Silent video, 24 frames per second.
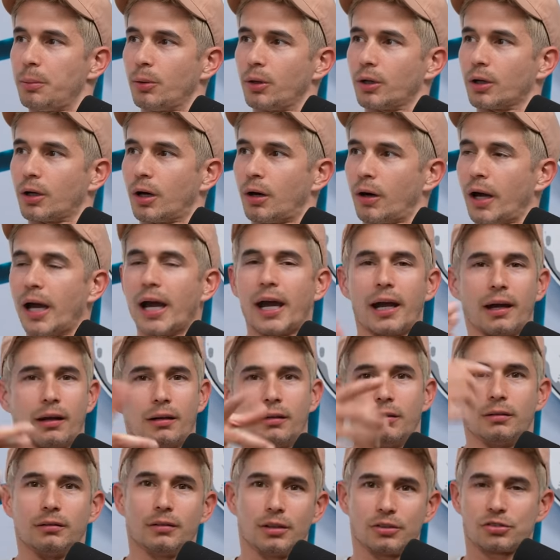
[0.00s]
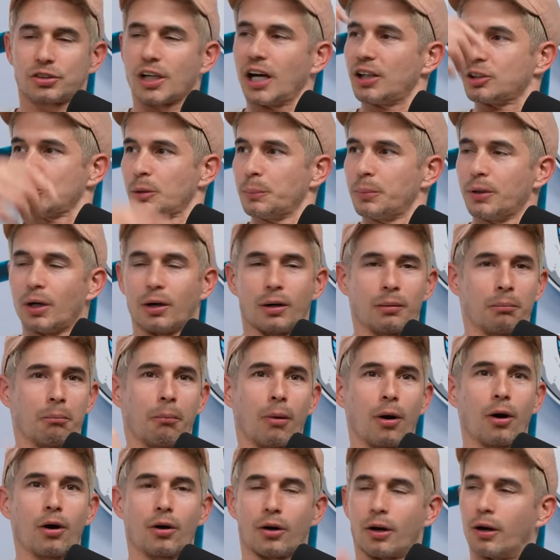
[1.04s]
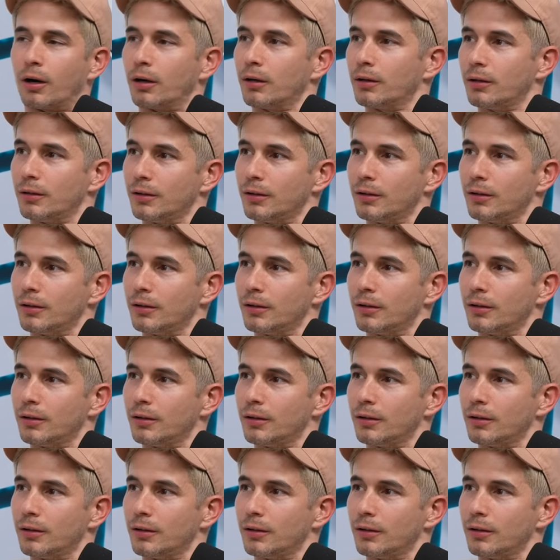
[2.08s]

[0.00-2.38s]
They go, "Hey, this guy's gonna be on murder."